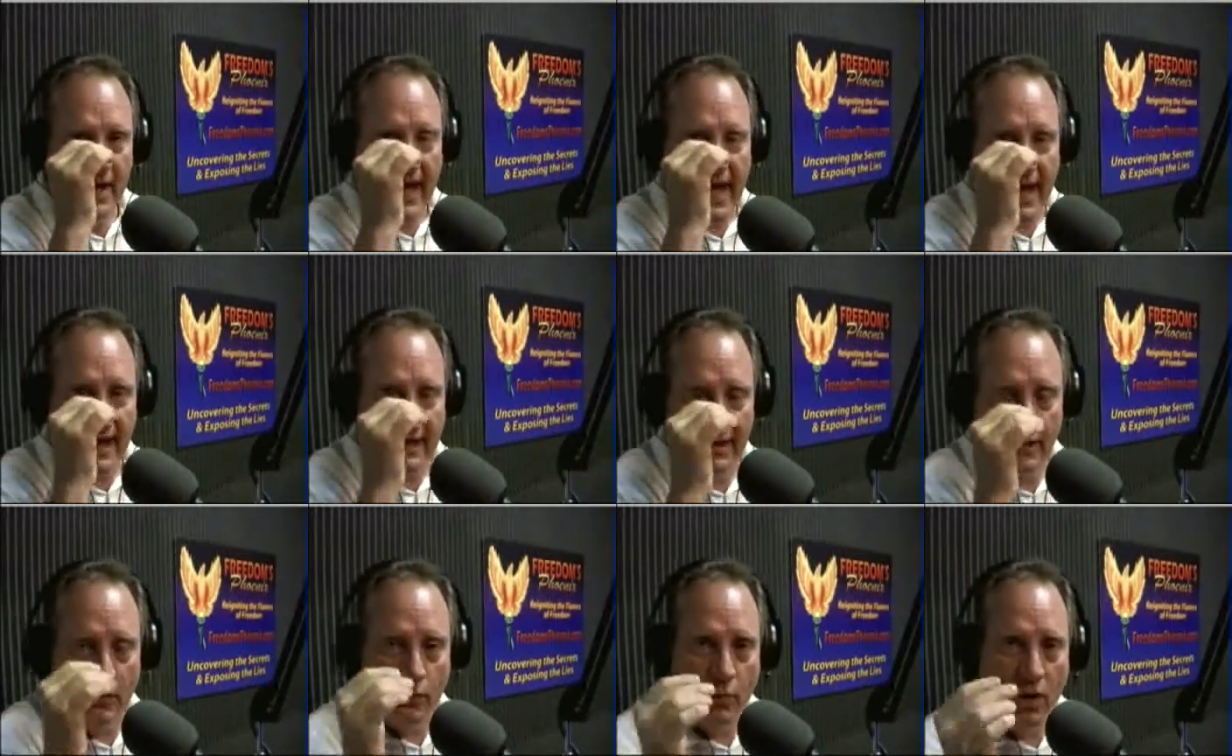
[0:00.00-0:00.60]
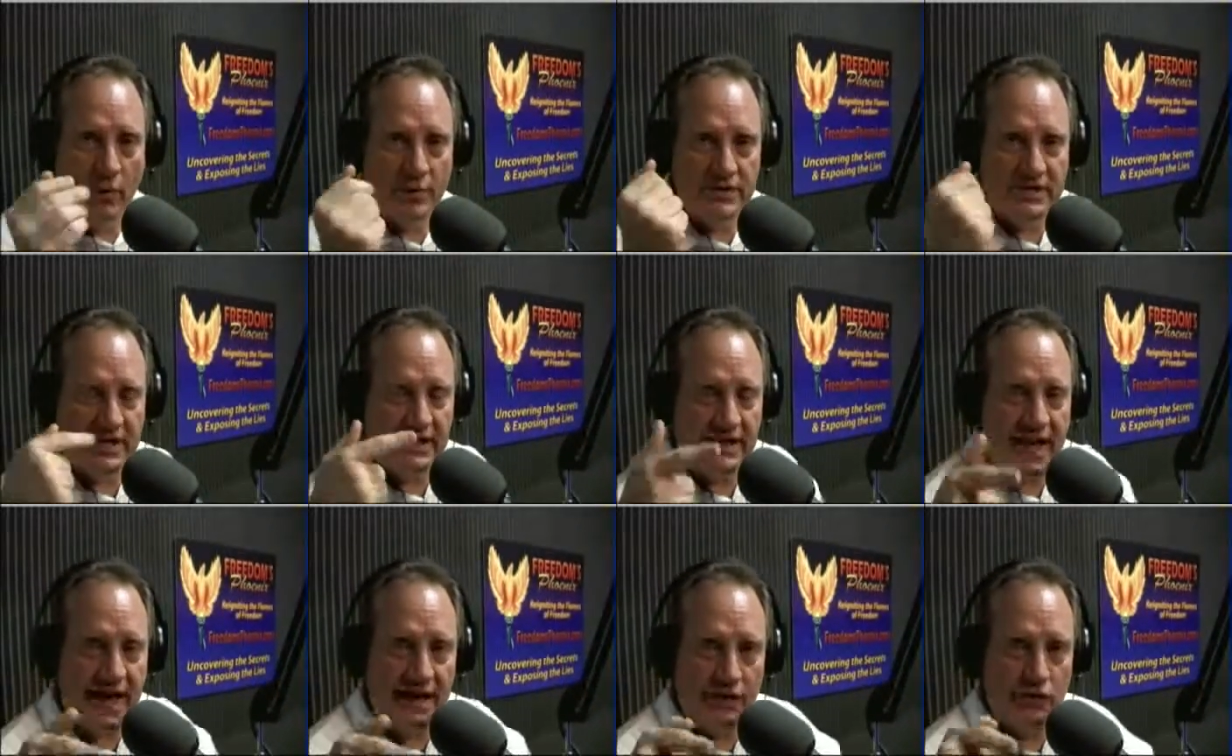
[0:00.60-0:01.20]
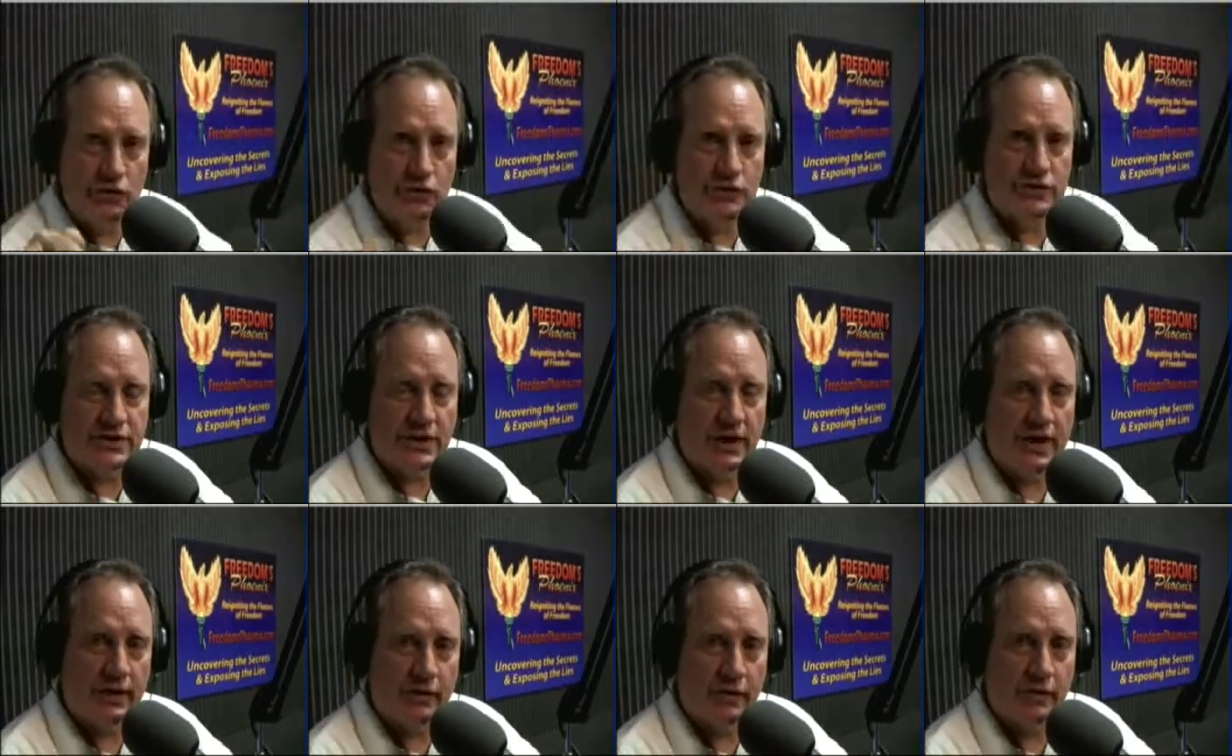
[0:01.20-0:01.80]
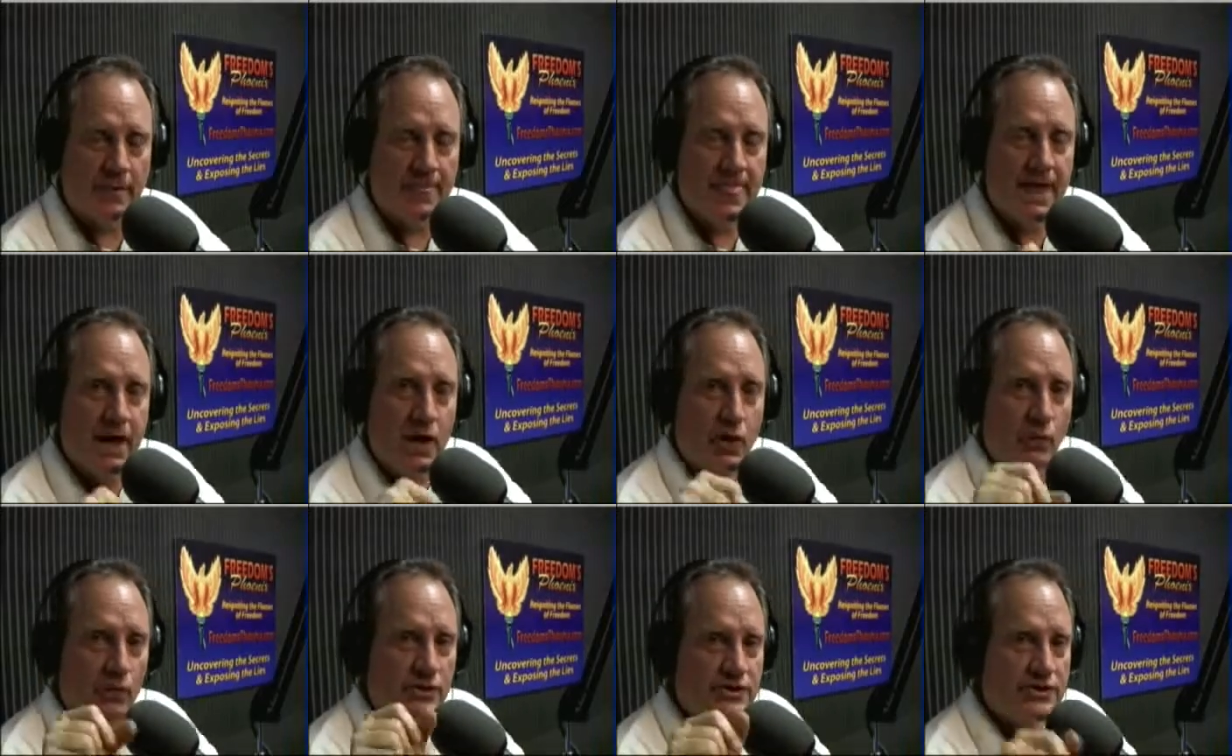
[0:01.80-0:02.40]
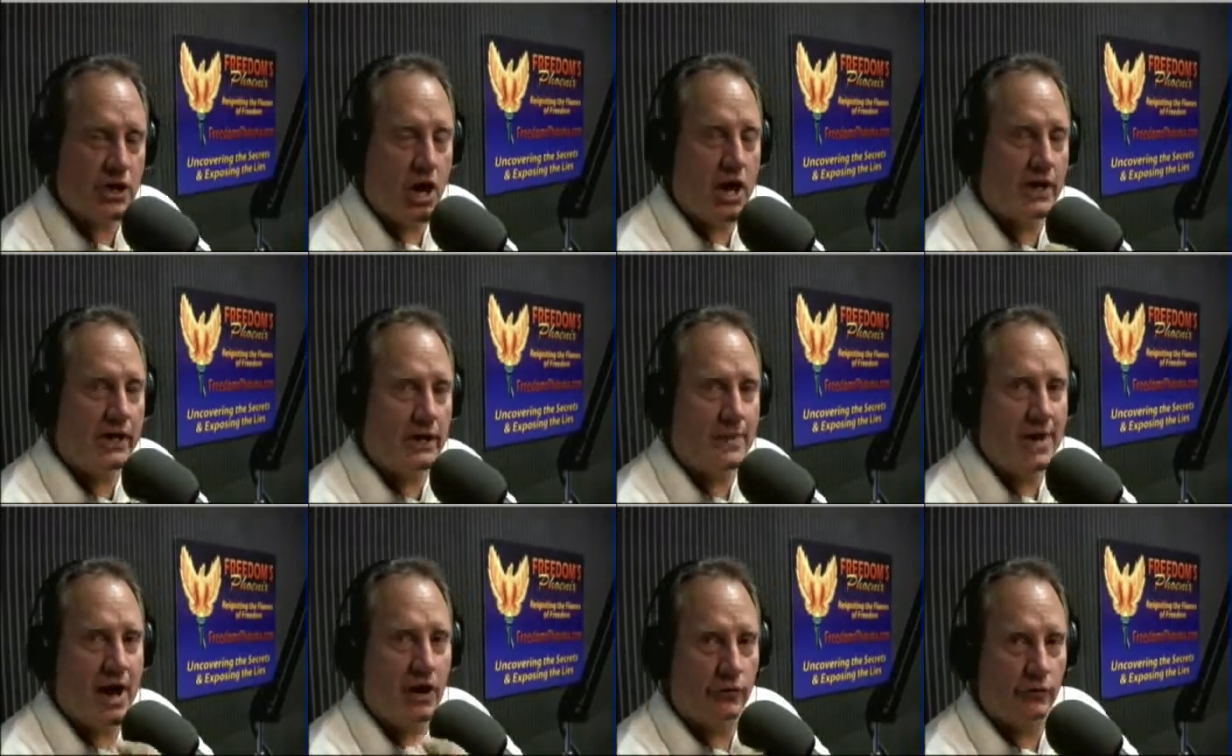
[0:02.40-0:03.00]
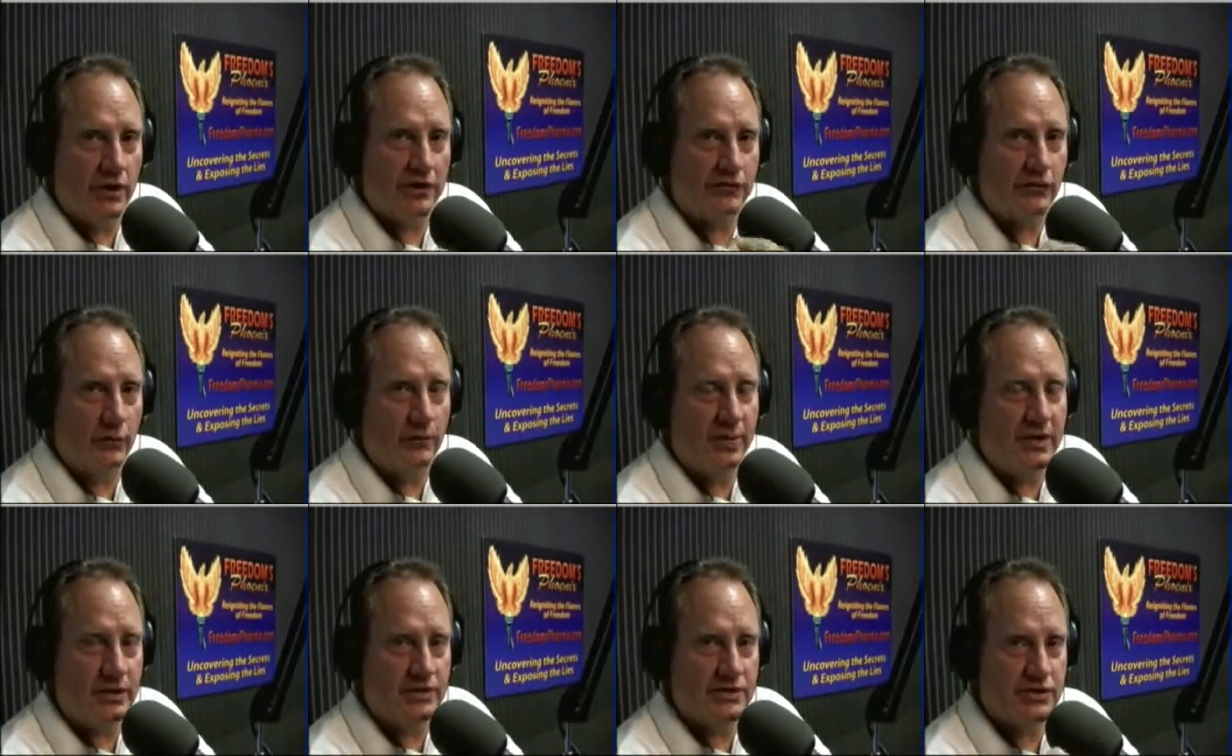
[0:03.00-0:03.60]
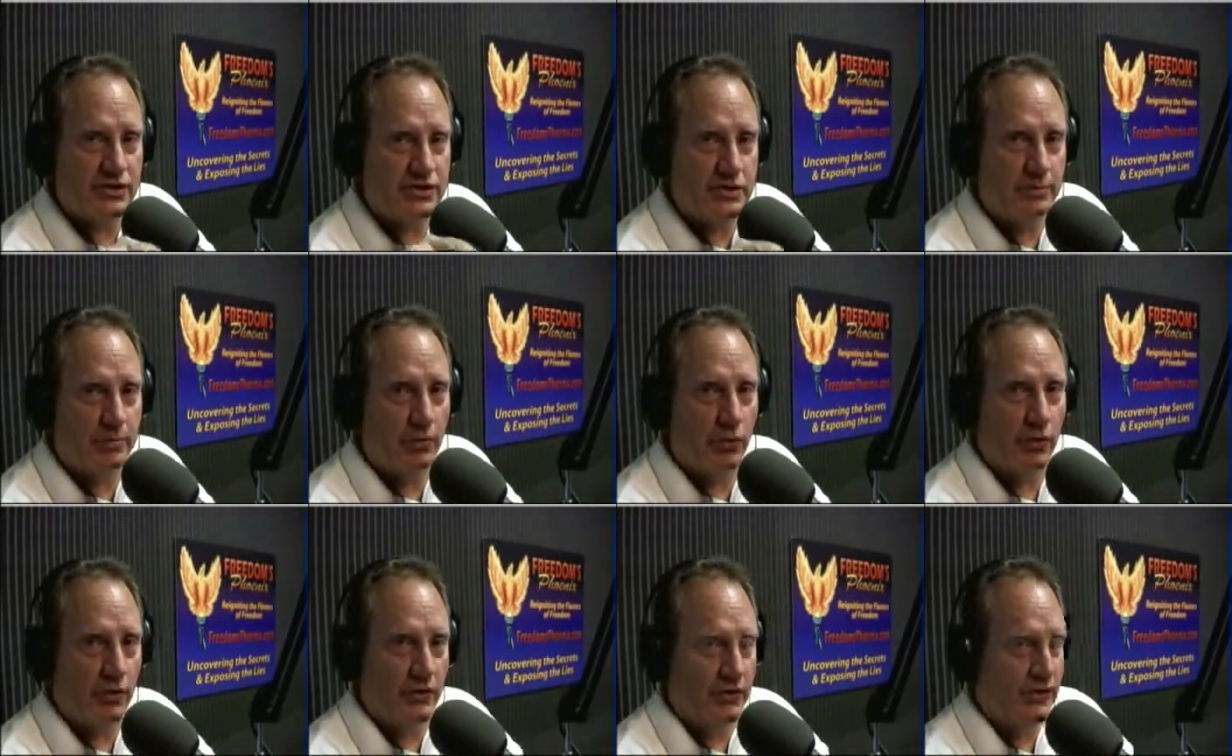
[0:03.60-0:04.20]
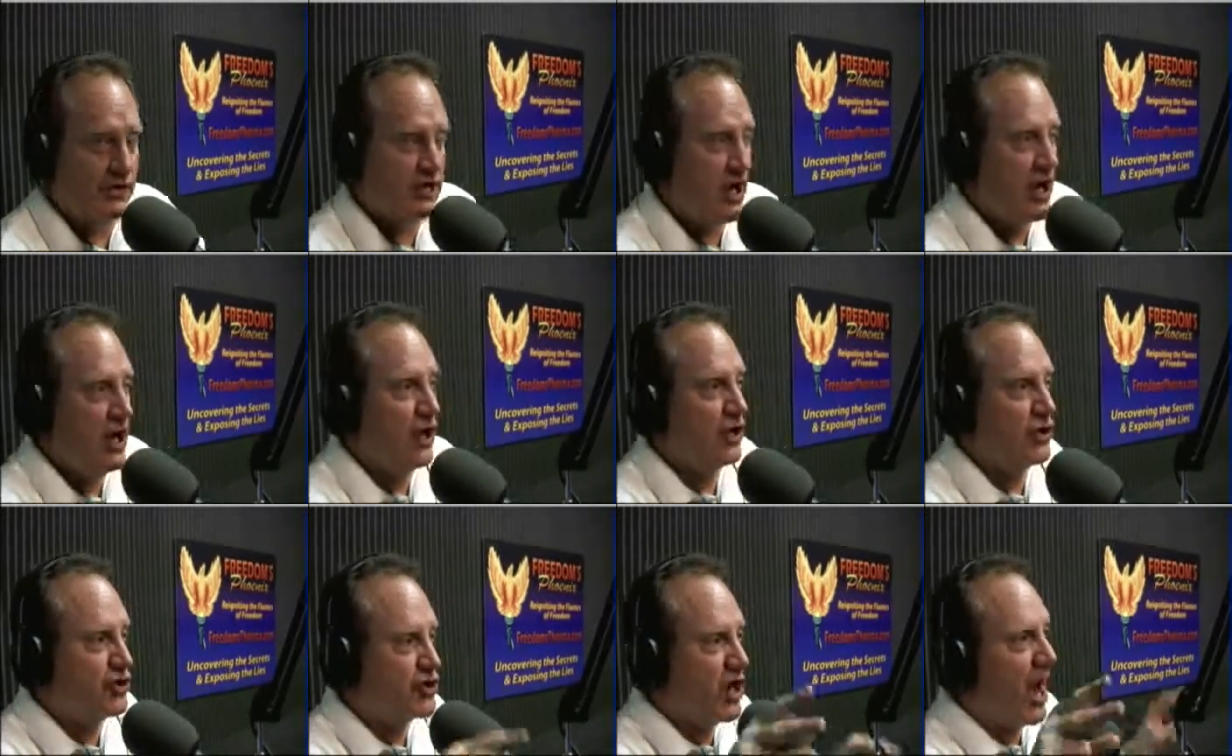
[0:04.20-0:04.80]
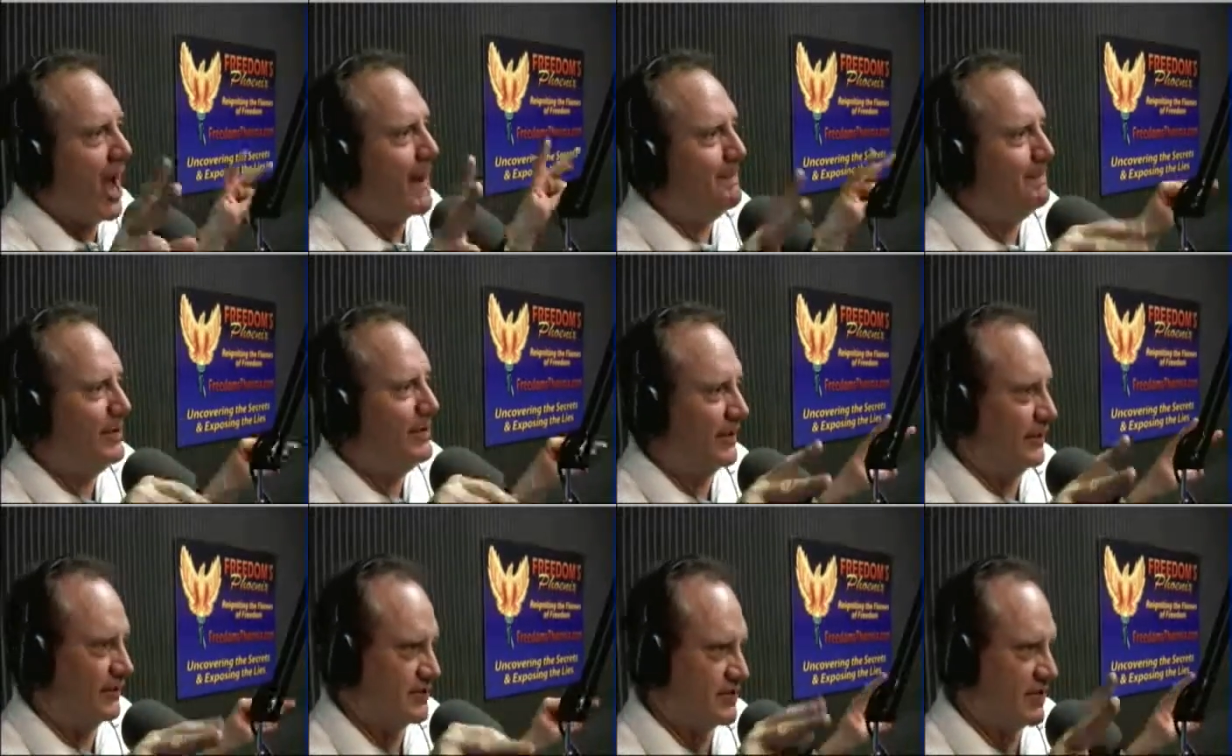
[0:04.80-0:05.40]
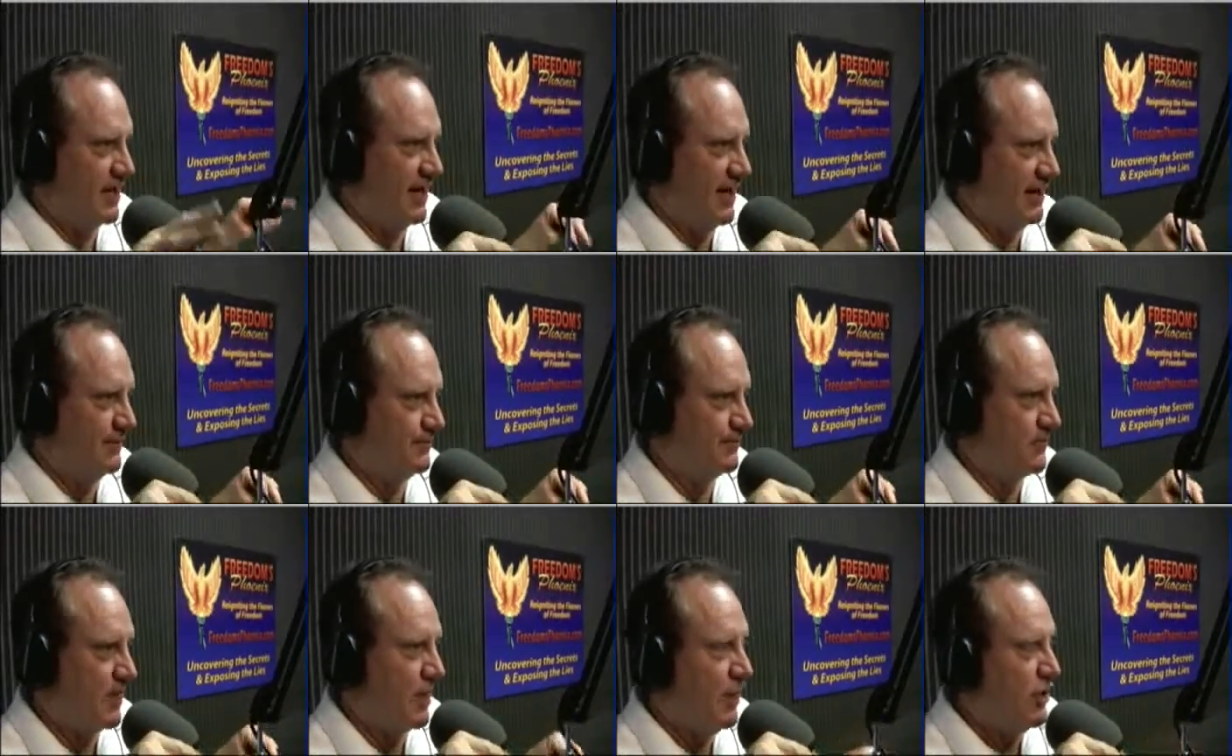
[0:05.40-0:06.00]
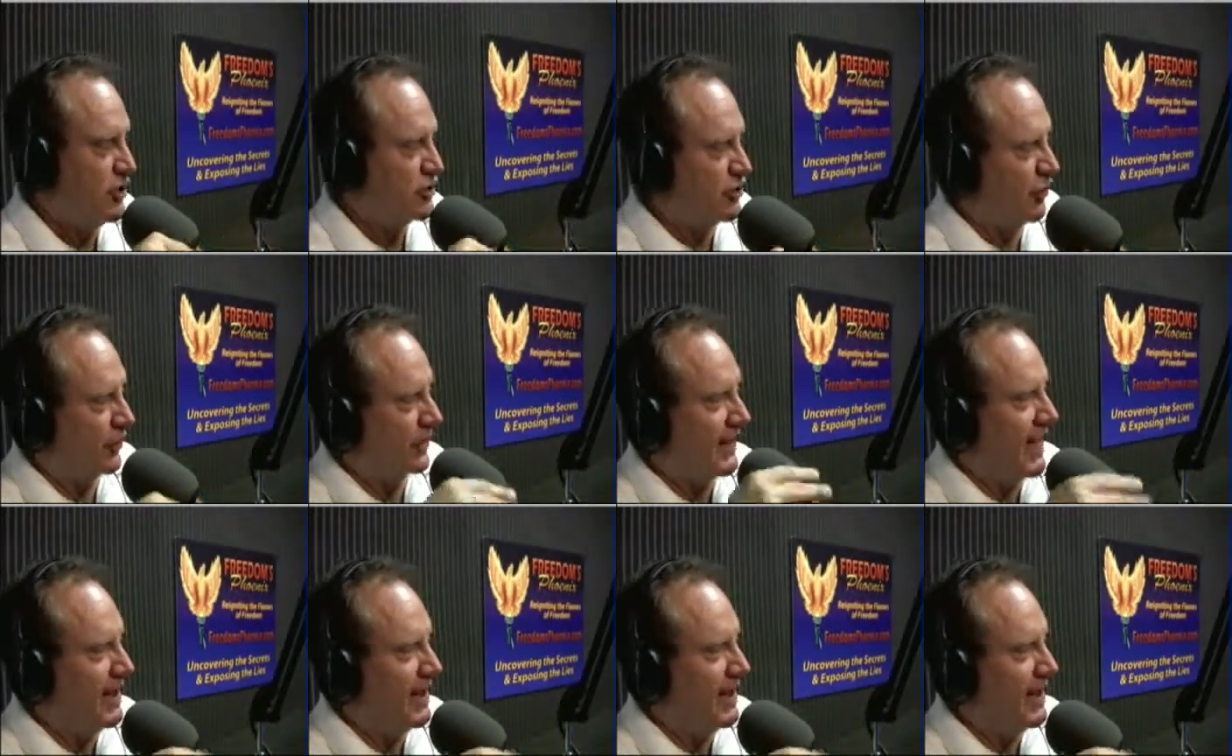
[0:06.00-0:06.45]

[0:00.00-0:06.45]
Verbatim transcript: And what was in that newsletter was talking about Russell Pearce's support of this job bills thing. So the